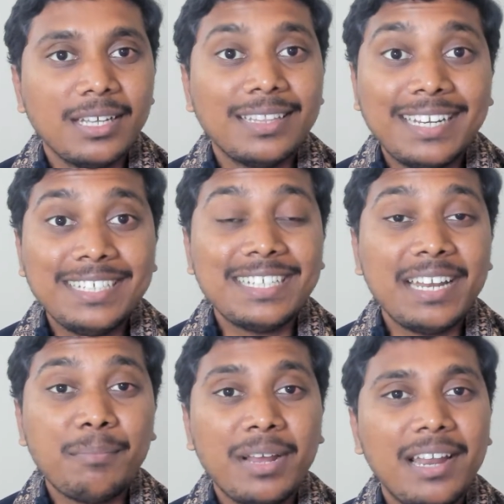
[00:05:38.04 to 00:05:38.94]
The reason
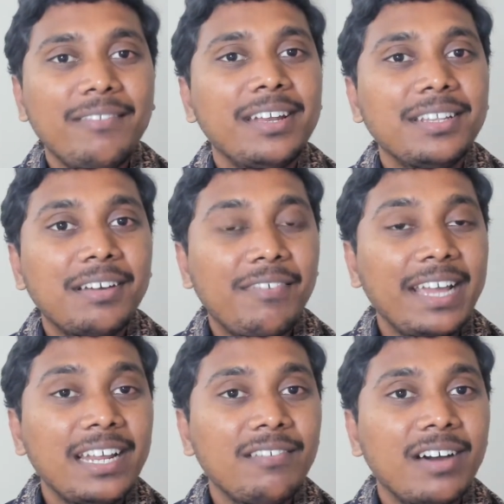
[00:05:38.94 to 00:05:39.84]
number 11, the
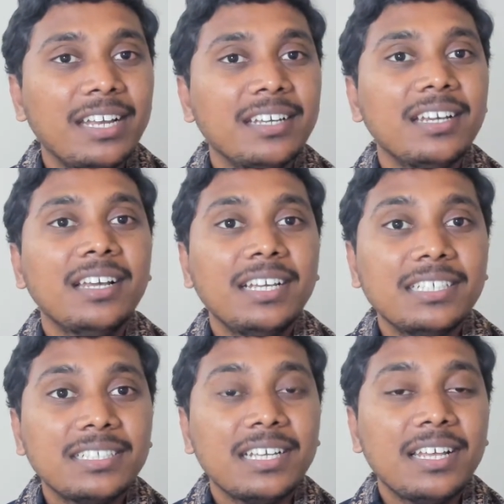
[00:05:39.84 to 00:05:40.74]
final one, is
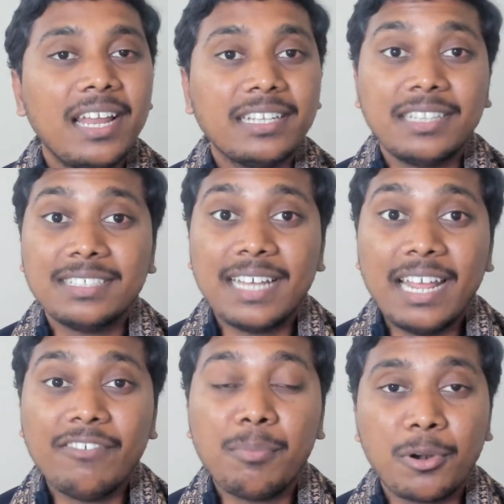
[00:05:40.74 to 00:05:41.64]
like the
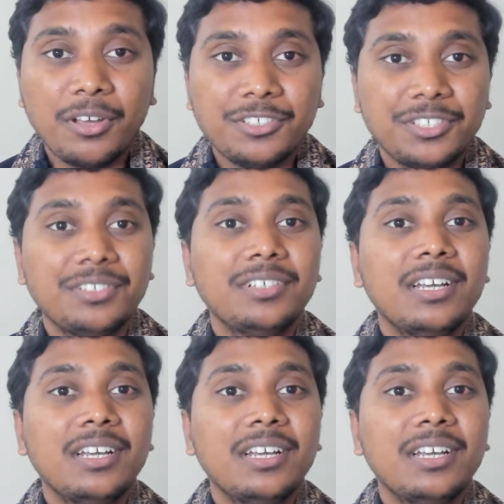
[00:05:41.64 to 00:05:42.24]
saliva production.